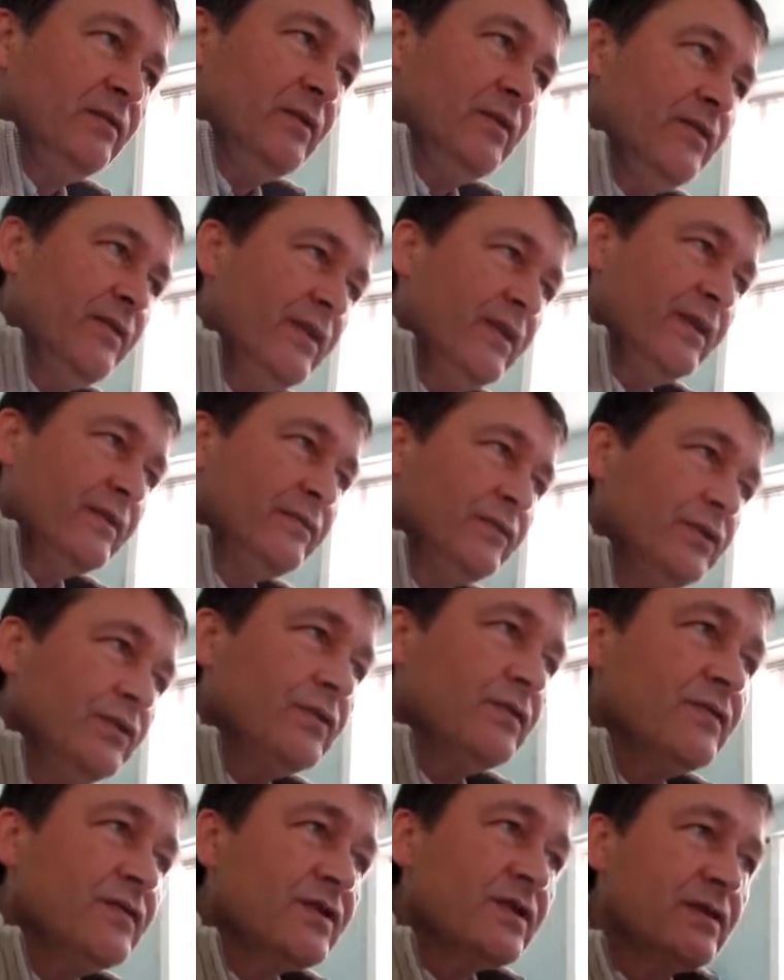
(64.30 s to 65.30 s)
with their
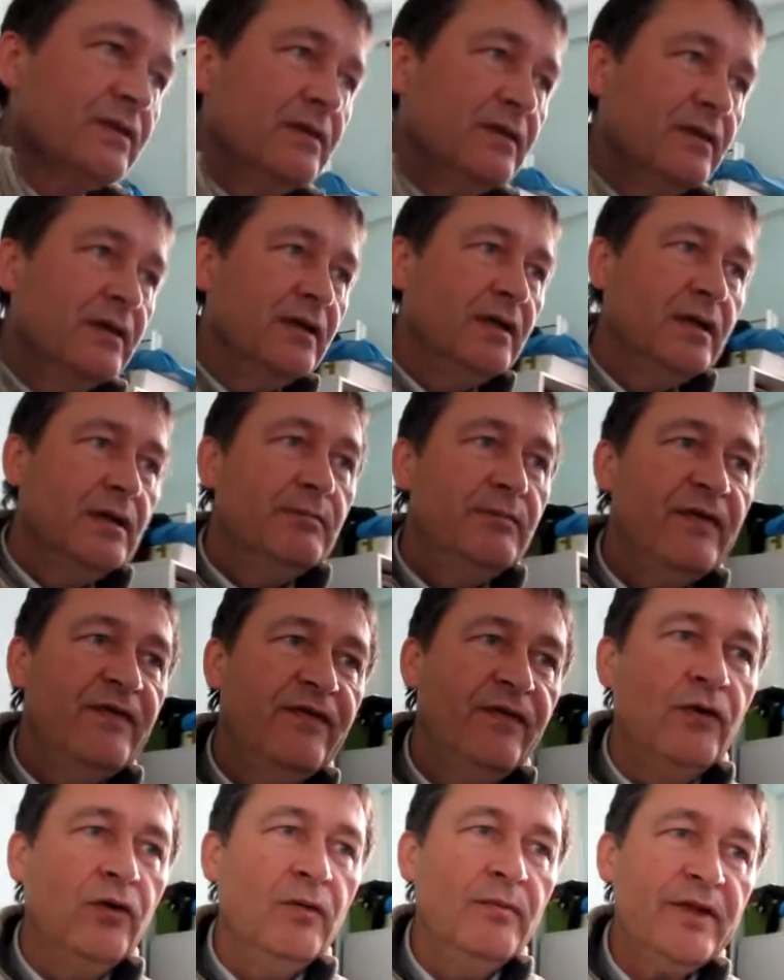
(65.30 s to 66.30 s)
roofs.
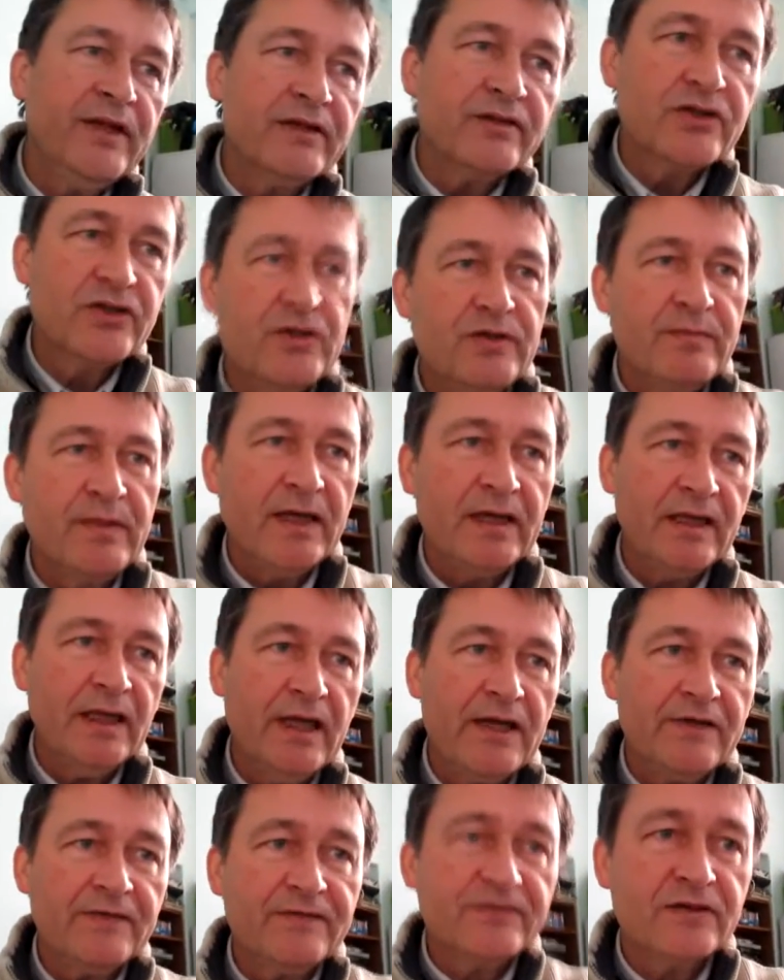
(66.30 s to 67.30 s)
Before me and to my
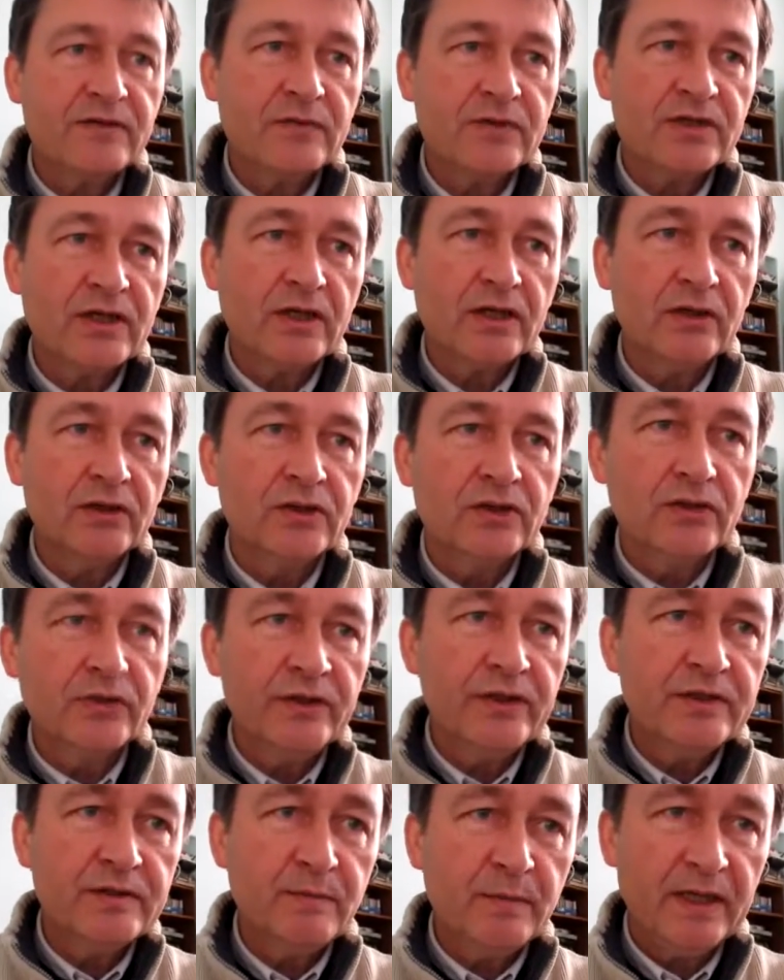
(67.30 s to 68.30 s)
left was a
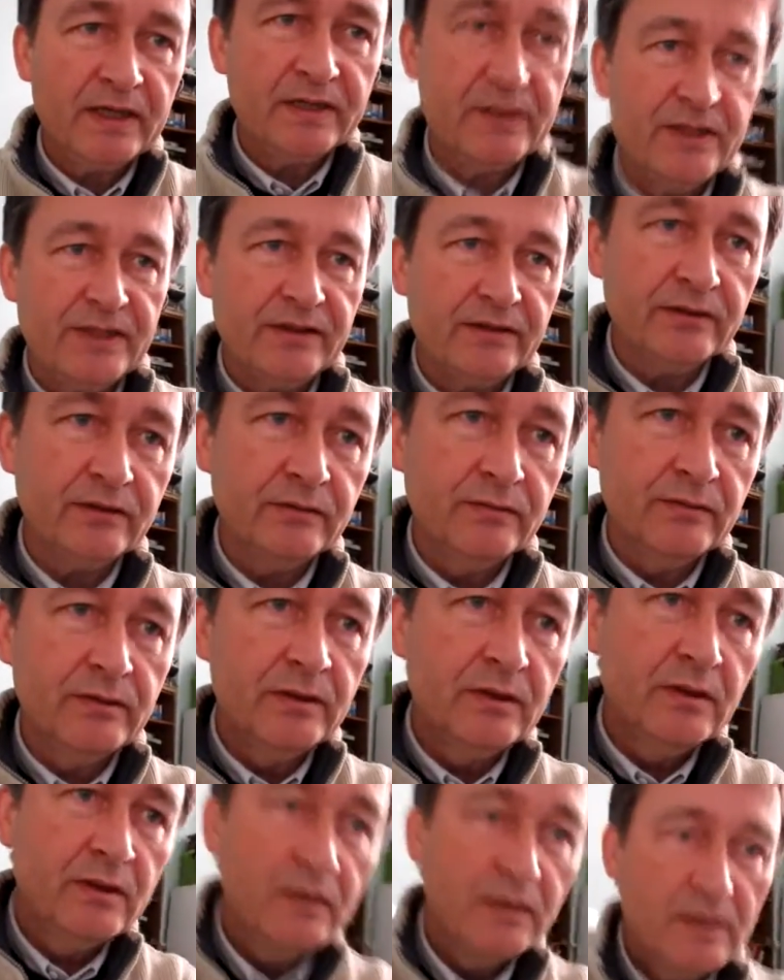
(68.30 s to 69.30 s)
concrete patio.
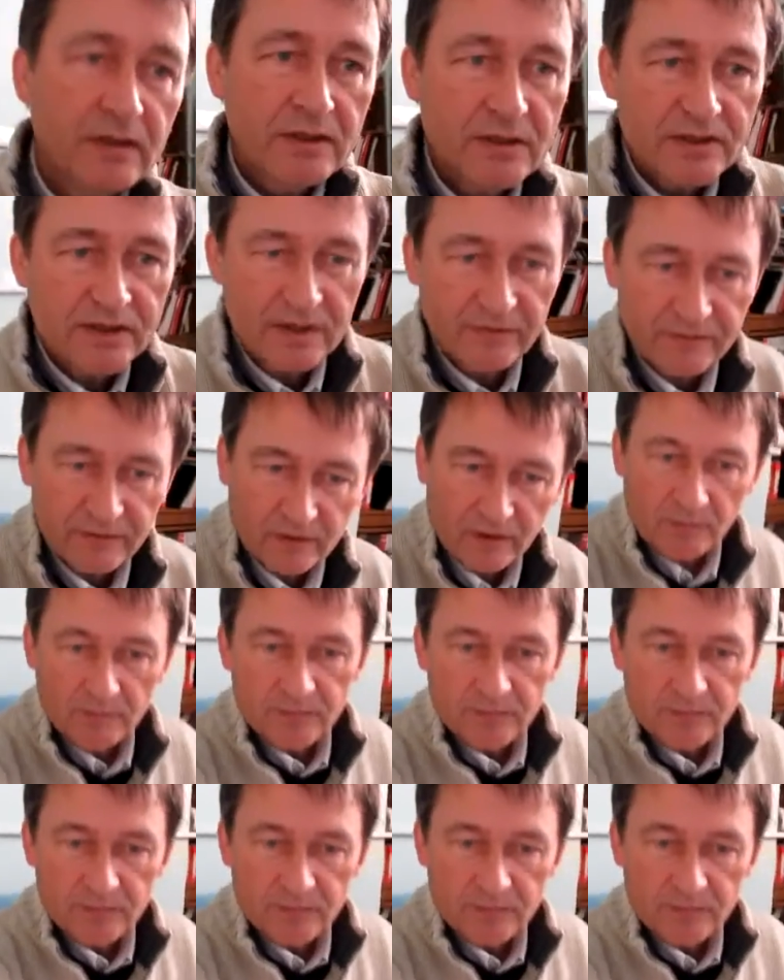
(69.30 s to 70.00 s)
Several